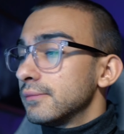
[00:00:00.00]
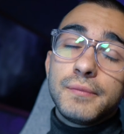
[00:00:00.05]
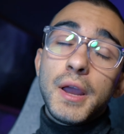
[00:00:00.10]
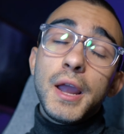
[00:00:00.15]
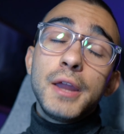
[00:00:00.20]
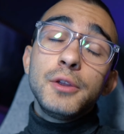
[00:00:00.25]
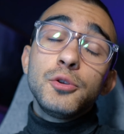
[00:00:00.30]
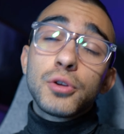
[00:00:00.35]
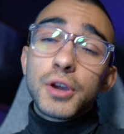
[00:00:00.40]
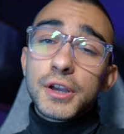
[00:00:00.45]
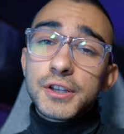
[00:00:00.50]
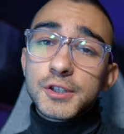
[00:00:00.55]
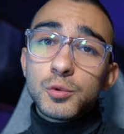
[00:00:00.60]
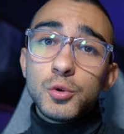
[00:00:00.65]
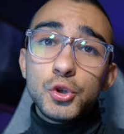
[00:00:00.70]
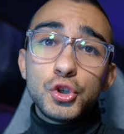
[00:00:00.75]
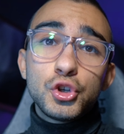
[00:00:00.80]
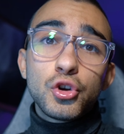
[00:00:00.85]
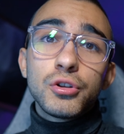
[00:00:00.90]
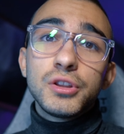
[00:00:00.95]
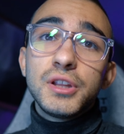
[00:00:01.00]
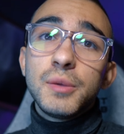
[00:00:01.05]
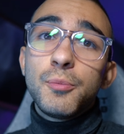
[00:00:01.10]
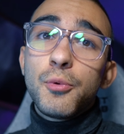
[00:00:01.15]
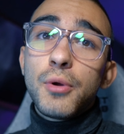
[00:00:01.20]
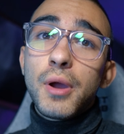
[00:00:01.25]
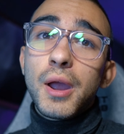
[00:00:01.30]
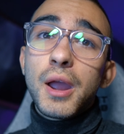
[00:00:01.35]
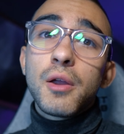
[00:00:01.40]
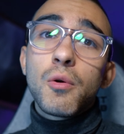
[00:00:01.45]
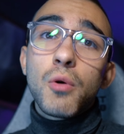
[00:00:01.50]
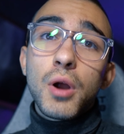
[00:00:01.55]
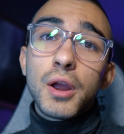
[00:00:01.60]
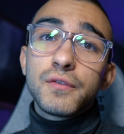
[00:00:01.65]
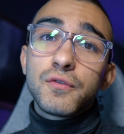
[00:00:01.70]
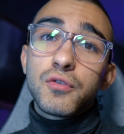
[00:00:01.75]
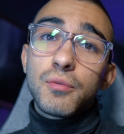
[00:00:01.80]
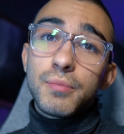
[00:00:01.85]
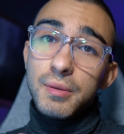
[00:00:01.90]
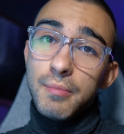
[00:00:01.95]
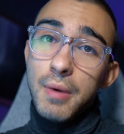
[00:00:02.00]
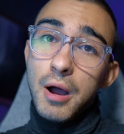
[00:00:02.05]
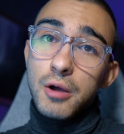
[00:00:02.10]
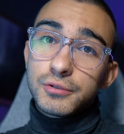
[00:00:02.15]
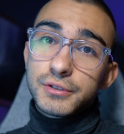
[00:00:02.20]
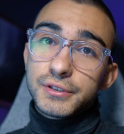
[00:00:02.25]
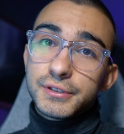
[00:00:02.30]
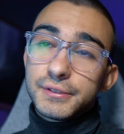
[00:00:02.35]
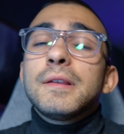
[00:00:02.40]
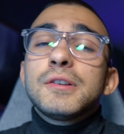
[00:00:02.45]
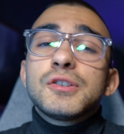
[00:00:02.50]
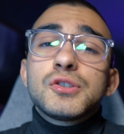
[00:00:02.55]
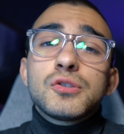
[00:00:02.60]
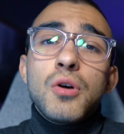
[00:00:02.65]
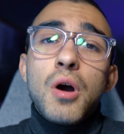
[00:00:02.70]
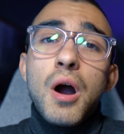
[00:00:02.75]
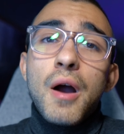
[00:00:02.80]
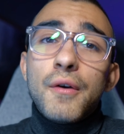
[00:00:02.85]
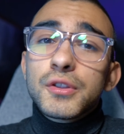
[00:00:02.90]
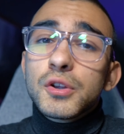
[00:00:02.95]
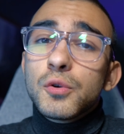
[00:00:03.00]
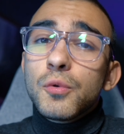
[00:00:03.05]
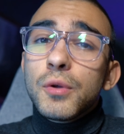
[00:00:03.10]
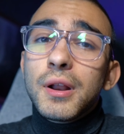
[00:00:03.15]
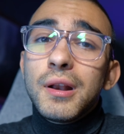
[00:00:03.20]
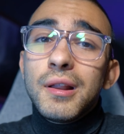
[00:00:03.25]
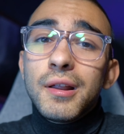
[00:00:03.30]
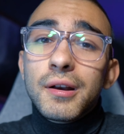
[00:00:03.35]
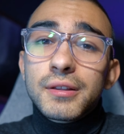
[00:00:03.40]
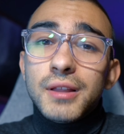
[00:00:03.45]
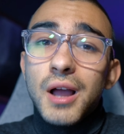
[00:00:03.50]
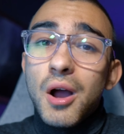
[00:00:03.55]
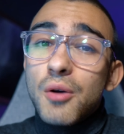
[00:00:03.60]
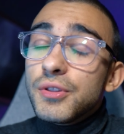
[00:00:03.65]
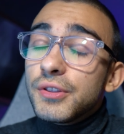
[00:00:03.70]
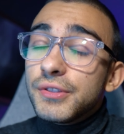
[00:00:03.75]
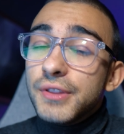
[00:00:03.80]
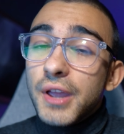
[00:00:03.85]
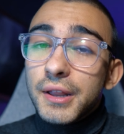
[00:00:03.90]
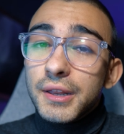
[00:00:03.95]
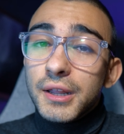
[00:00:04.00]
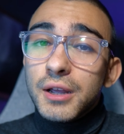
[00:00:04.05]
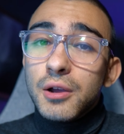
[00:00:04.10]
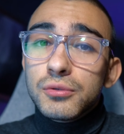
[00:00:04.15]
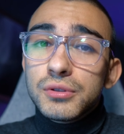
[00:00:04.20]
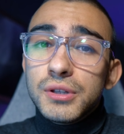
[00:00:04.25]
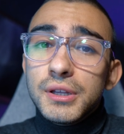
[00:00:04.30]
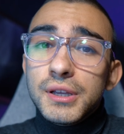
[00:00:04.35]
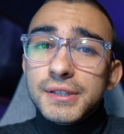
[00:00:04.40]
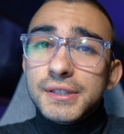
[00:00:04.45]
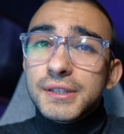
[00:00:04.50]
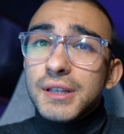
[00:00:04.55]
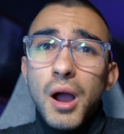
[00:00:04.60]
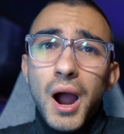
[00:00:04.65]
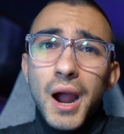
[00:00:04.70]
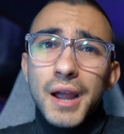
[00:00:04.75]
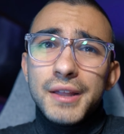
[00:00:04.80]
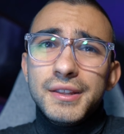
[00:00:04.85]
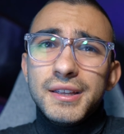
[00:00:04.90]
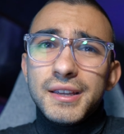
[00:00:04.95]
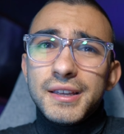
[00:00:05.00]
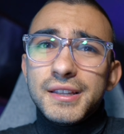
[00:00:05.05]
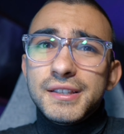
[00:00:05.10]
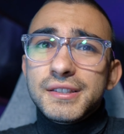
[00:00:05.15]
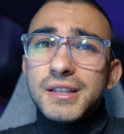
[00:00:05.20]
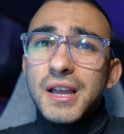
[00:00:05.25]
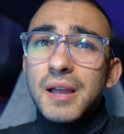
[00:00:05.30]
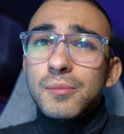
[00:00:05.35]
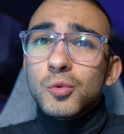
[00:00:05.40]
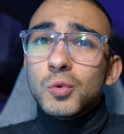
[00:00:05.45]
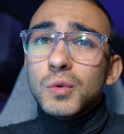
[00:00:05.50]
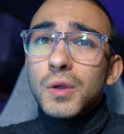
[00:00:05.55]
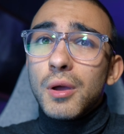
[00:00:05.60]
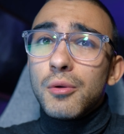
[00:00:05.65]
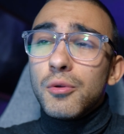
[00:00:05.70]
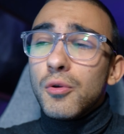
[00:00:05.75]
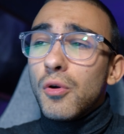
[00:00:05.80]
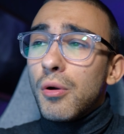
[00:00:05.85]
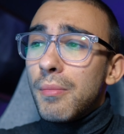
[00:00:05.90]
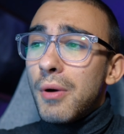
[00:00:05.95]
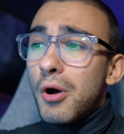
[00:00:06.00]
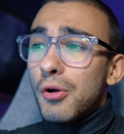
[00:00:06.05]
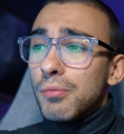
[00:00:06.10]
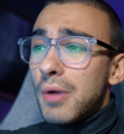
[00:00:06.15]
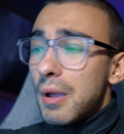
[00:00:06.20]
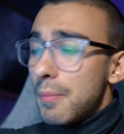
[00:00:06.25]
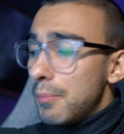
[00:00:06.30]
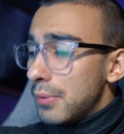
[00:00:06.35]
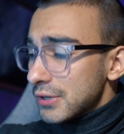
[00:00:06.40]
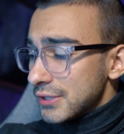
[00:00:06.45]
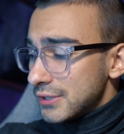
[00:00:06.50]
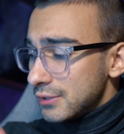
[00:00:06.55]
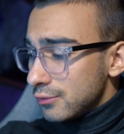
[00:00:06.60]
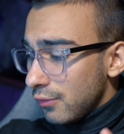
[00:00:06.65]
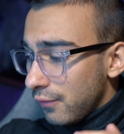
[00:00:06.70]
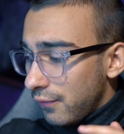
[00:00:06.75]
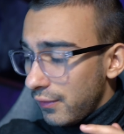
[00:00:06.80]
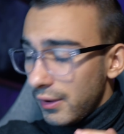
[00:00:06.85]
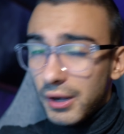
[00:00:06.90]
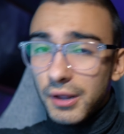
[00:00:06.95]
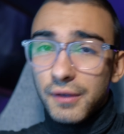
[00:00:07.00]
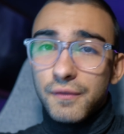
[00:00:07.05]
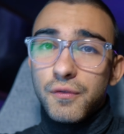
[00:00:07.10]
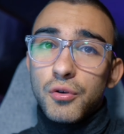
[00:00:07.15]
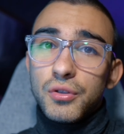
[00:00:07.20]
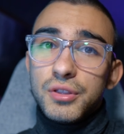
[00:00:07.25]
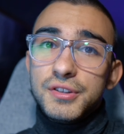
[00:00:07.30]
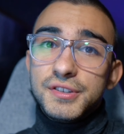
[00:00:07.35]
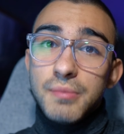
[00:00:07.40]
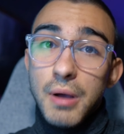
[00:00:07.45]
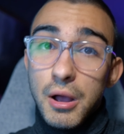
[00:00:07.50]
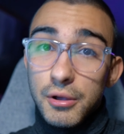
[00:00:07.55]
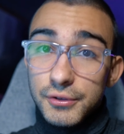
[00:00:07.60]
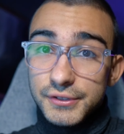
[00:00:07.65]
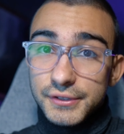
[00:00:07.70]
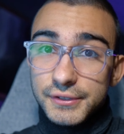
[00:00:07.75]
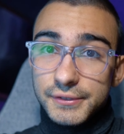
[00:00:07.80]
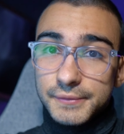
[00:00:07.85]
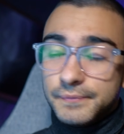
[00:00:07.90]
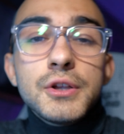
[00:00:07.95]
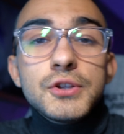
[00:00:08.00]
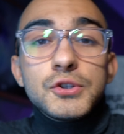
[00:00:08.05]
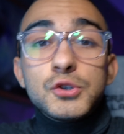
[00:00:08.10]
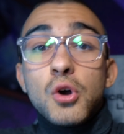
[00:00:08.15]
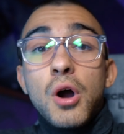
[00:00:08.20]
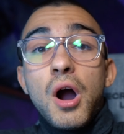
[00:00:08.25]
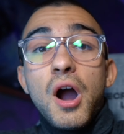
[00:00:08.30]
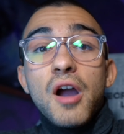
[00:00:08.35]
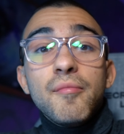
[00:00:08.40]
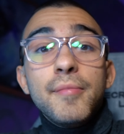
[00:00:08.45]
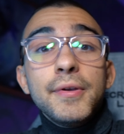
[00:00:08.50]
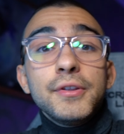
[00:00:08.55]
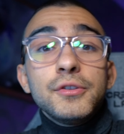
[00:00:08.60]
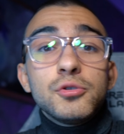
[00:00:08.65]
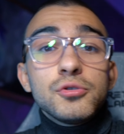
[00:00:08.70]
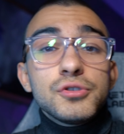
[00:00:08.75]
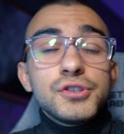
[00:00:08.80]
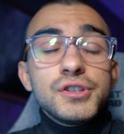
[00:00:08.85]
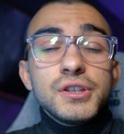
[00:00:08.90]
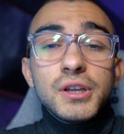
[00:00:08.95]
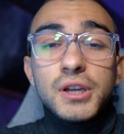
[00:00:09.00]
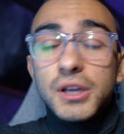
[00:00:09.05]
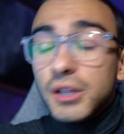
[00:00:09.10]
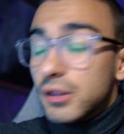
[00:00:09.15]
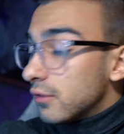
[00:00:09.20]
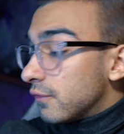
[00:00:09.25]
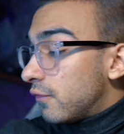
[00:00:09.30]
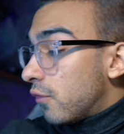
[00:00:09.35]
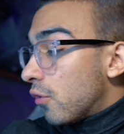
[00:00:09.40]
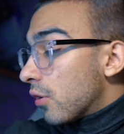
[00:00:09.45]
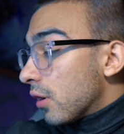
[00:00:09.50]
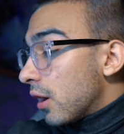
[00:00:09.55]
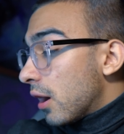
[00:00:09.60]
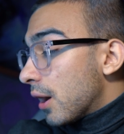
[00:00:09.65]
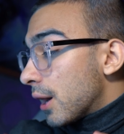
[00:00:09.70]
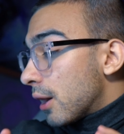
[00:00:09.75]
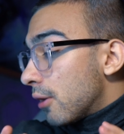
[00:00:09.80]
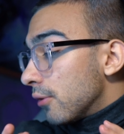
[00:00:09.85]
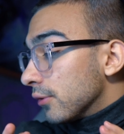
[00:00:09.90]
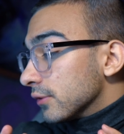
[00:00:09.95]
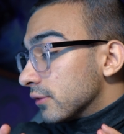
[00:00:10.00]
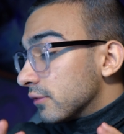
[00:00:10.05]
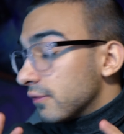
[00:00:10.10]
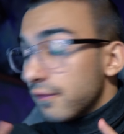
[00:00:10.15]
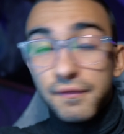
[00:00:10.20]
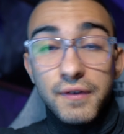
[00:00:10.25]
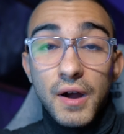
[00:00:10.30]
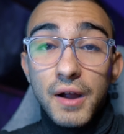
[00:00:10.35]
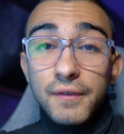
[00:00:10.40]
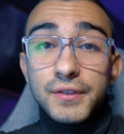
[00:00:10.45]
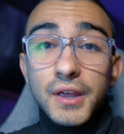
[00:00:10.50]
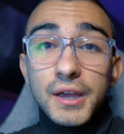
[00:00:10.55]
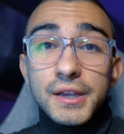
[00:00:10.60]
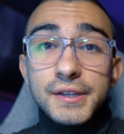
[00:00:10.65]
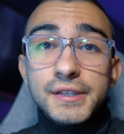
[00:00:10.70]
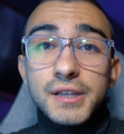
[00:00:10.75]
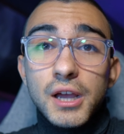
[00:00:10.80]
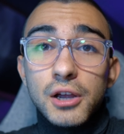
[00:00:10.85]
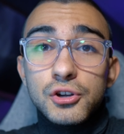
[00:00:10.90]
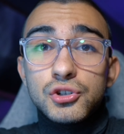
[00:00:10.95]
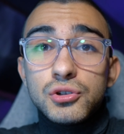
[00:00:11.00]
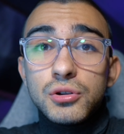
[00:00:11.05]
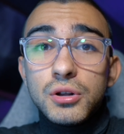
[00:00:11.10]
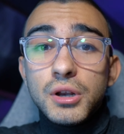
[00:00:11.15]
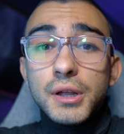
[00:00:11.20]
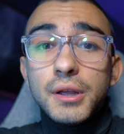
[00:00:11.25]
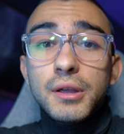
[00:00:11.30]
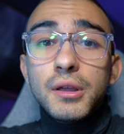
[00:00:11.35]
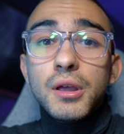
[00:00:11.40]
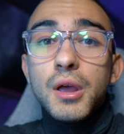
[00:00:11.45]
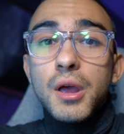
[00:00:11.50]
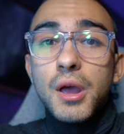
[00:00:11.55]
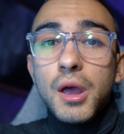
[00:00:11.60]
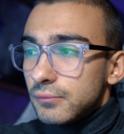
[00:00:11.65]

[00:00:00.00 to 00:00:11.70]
And you can switch your DPI right from the mouse. So after we cleared out the technical things, I think it's time to tell you about my personal feeling for this mouse. So I've been using it for around 5 days actually,